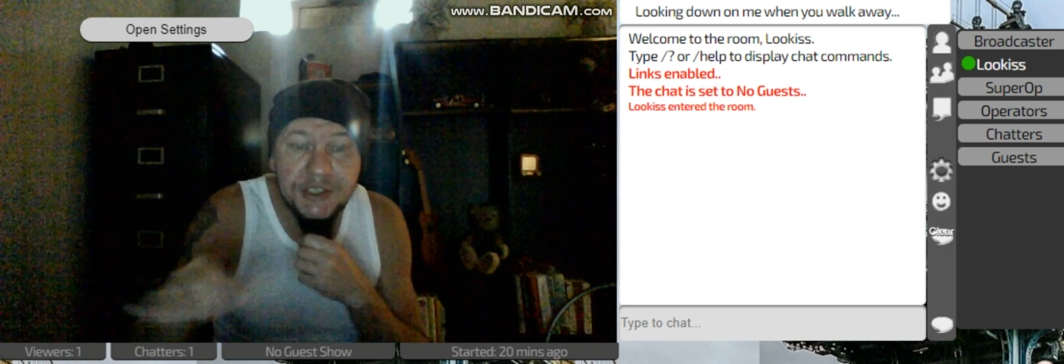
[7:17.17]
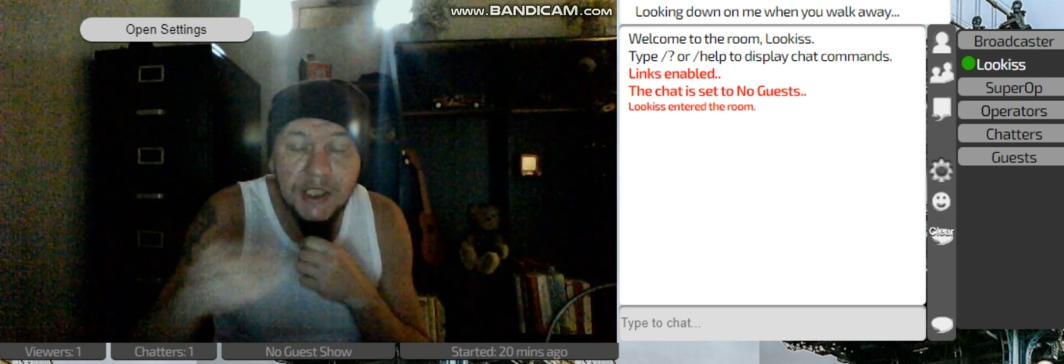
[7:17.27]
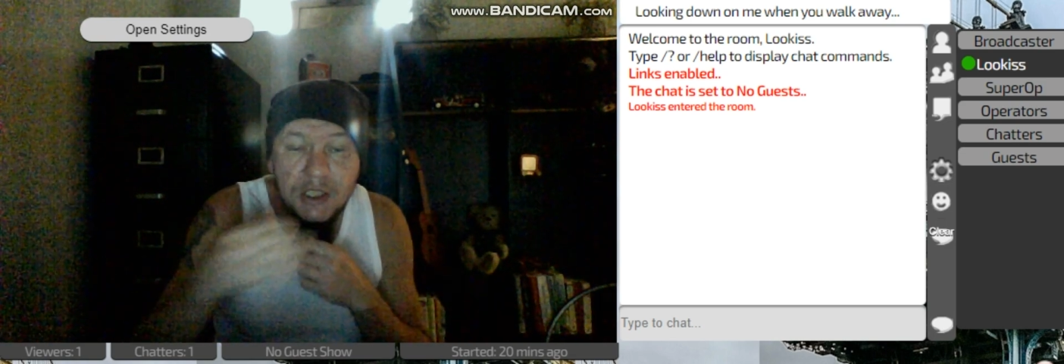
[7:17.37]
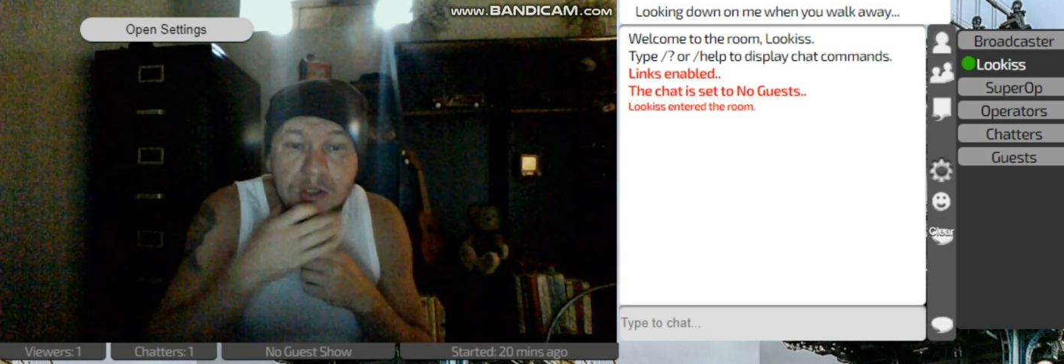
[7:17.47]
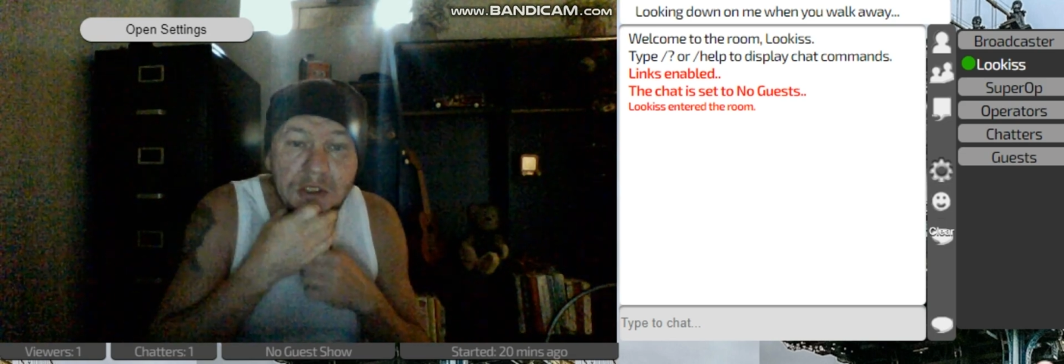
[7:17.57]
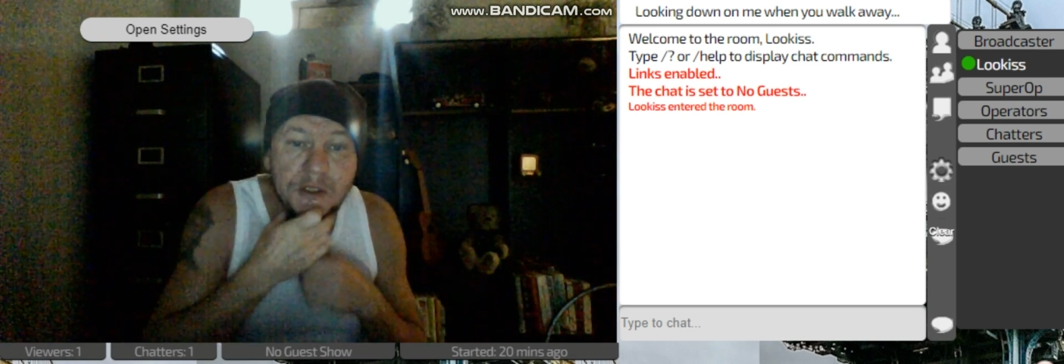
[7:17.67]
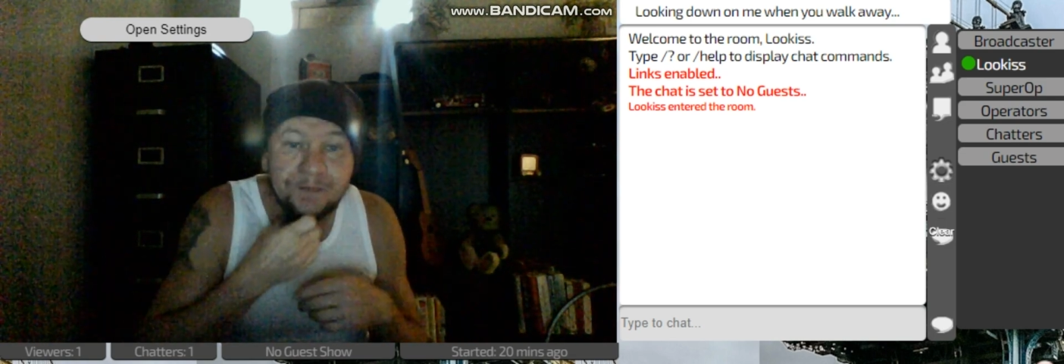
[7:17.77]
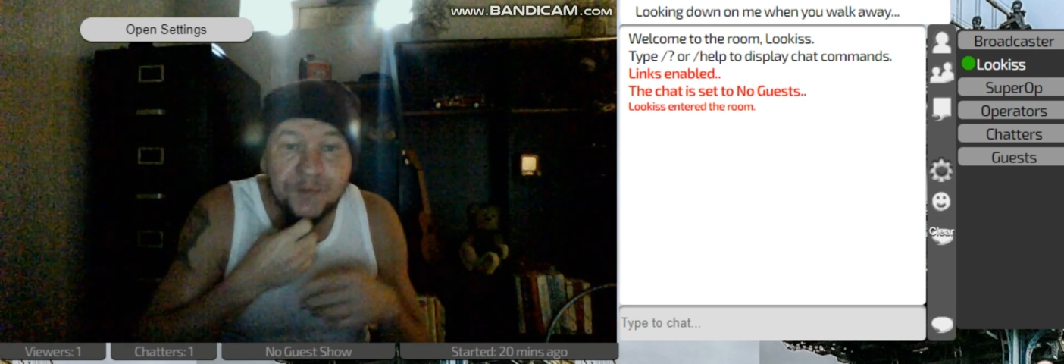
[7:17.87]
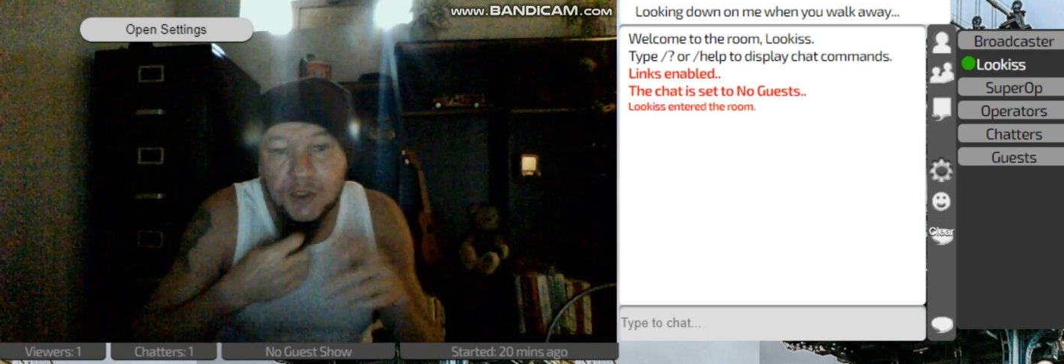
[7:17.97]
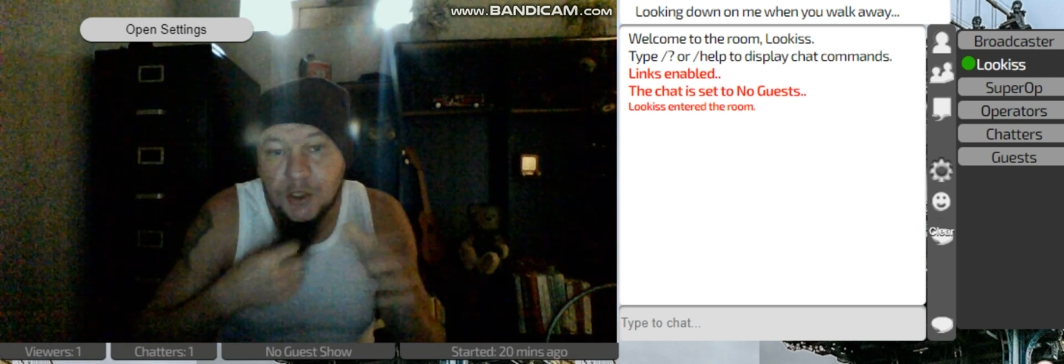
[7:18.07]
your
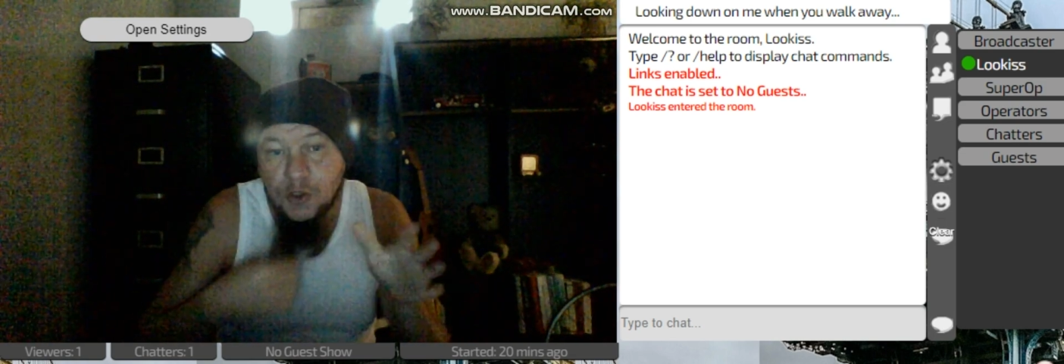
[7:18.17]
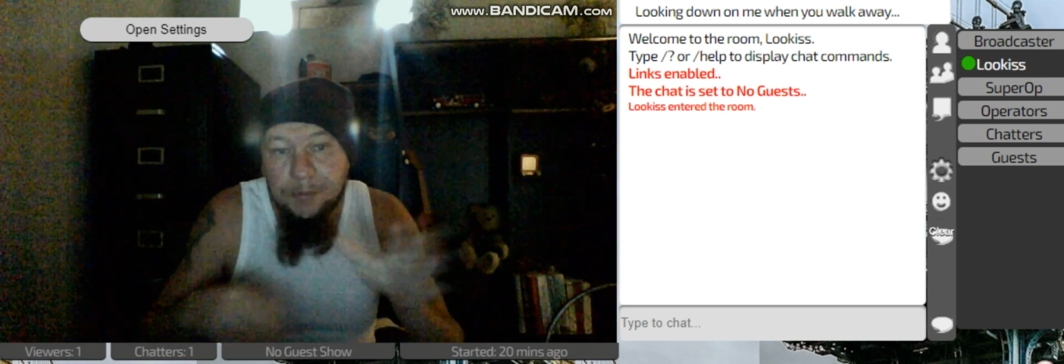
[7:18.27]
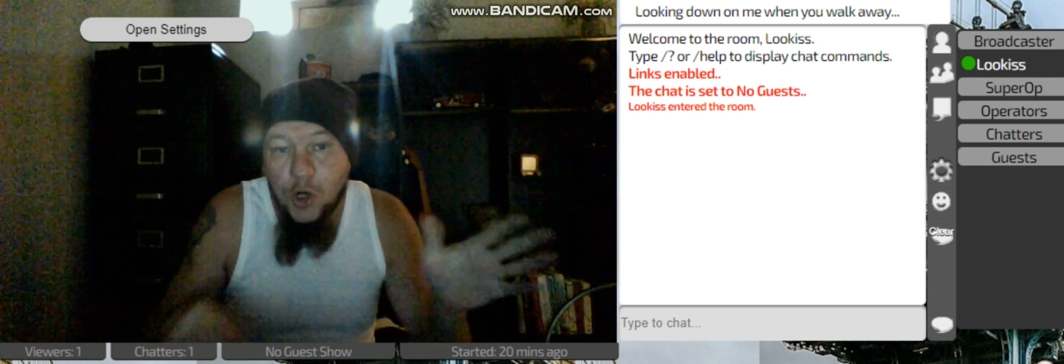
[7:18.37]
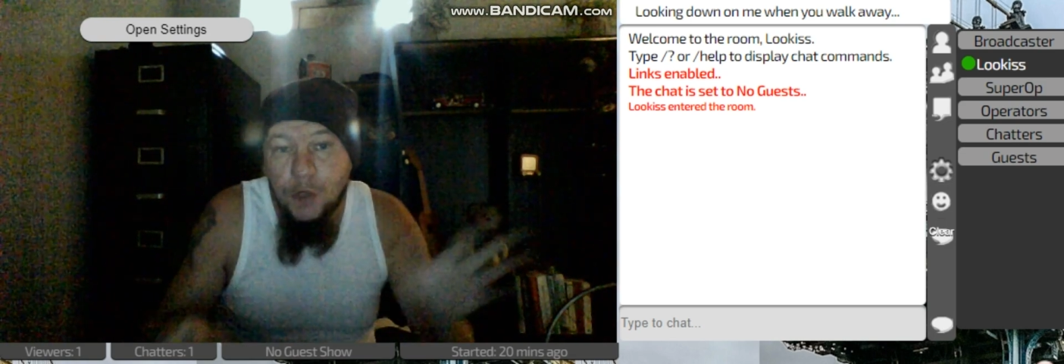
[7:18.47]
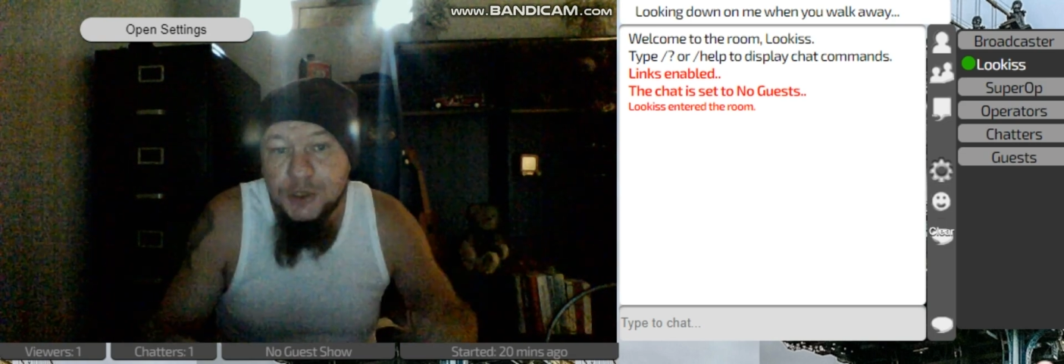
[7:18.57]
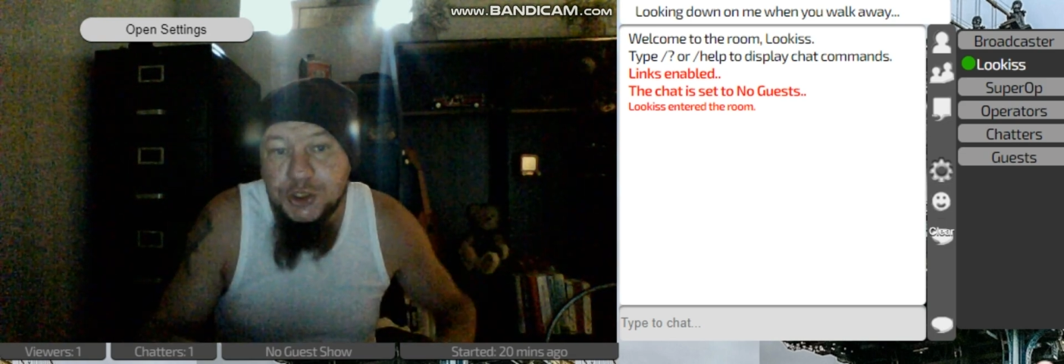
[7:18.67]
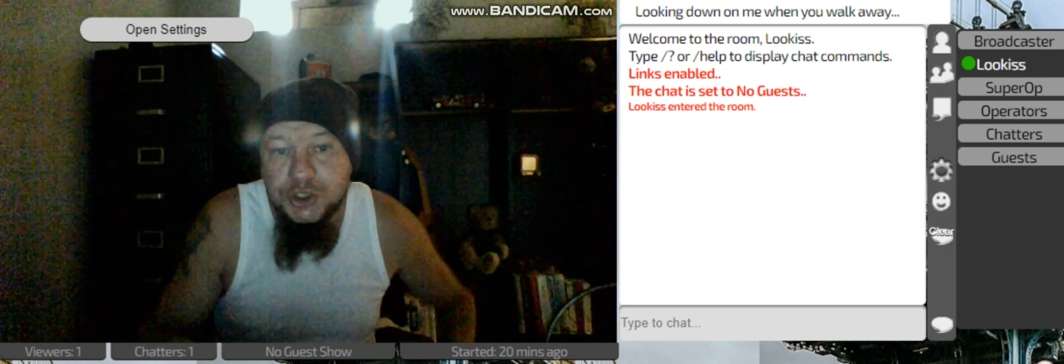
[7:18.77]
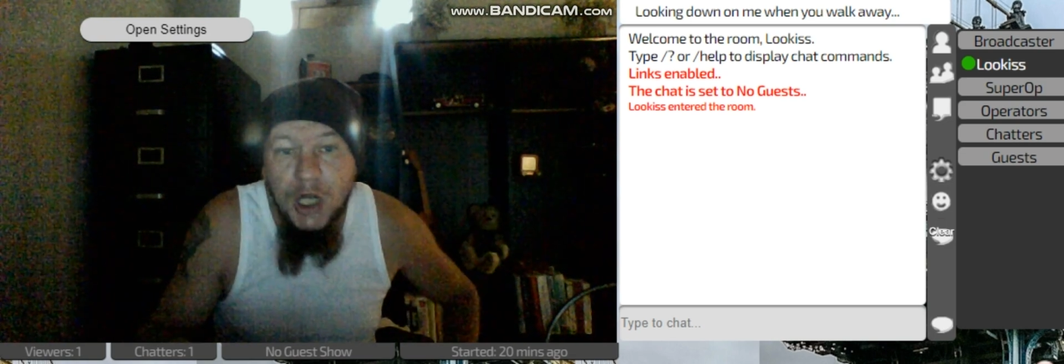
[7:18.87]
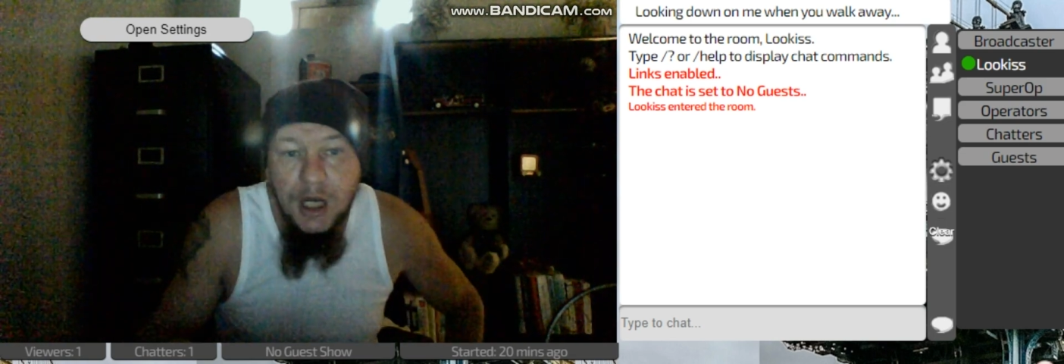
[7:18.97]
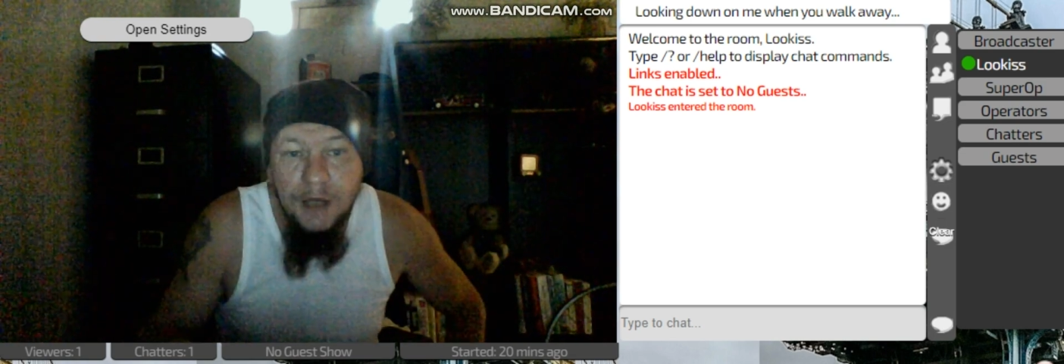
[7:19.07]
little barber
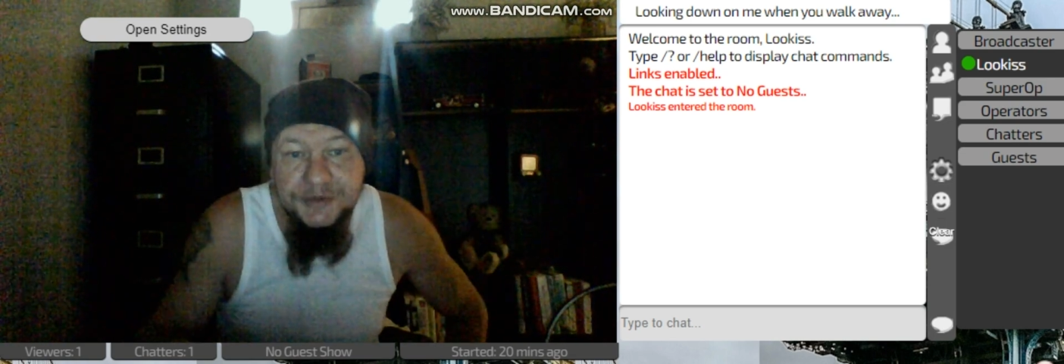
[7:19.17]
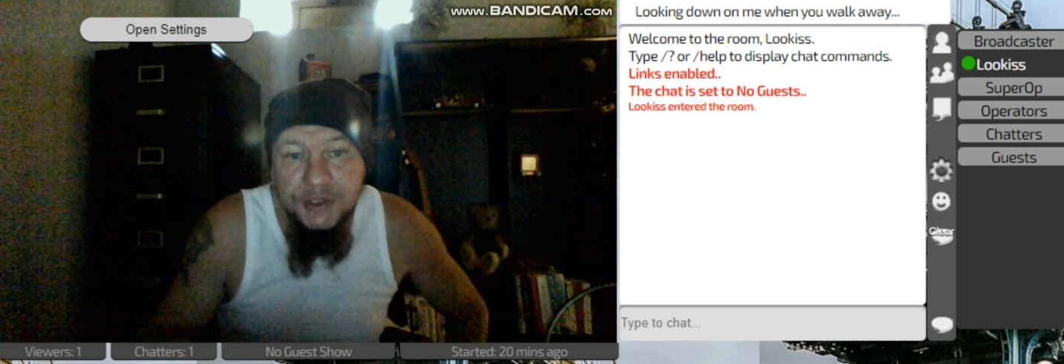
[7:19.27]
shops,